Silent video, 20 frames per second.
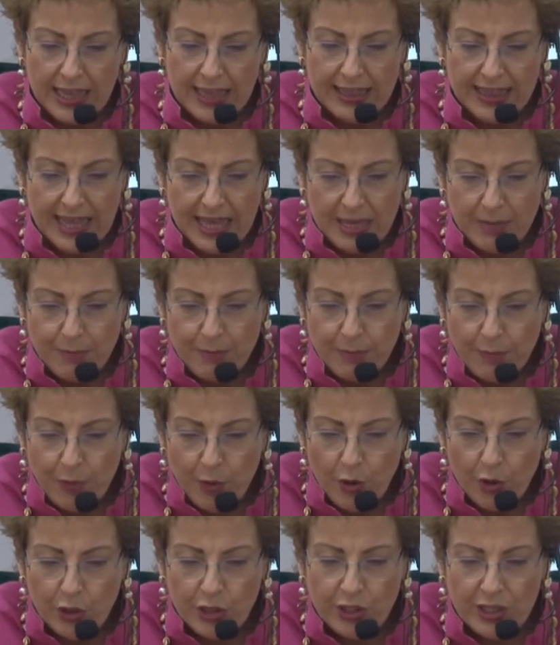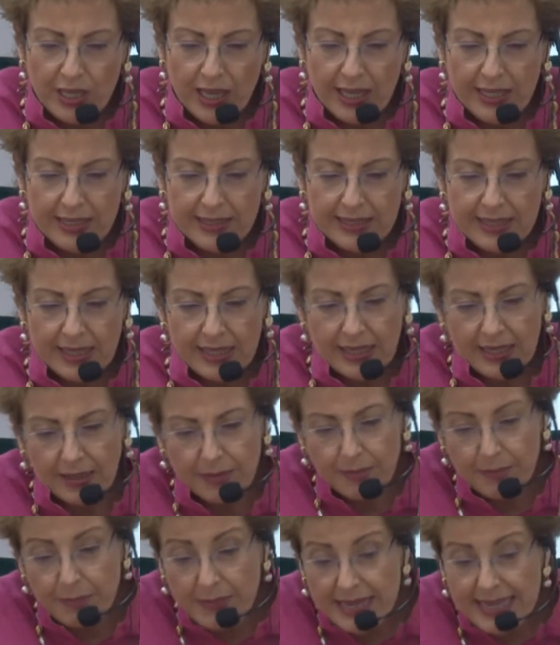the important
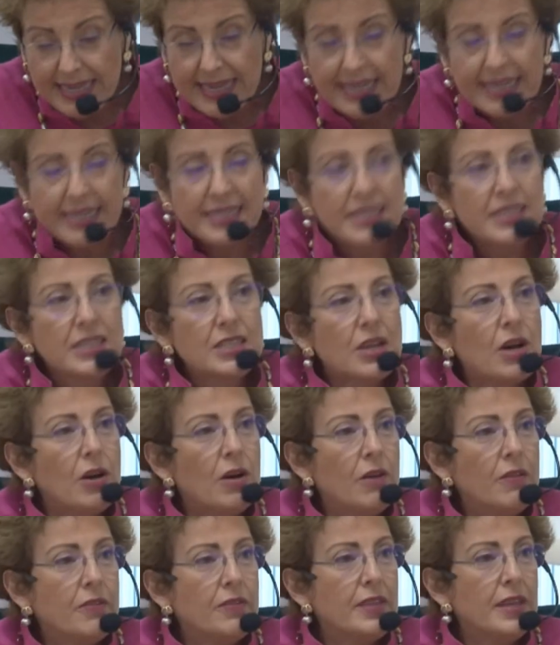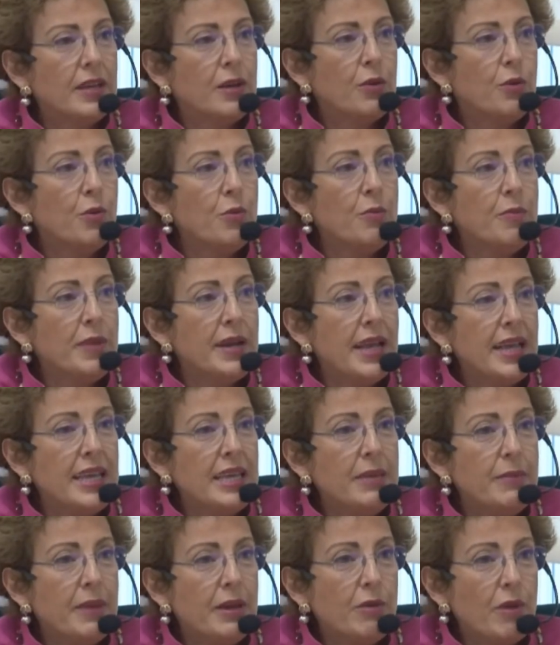meetings of the Cumbre
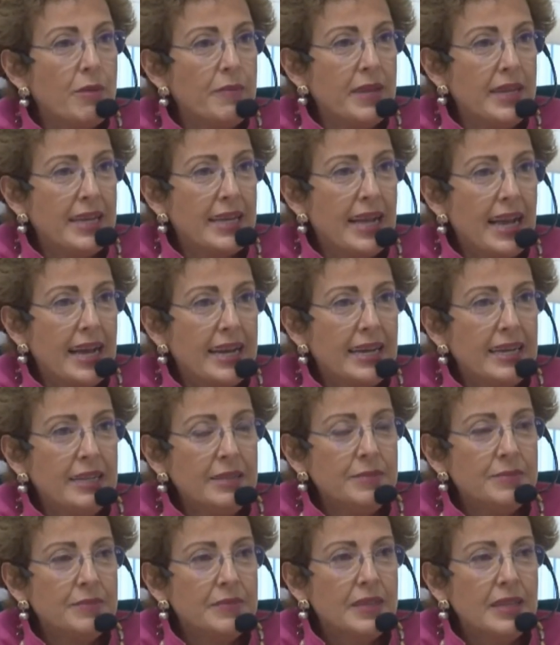Iberoamericana.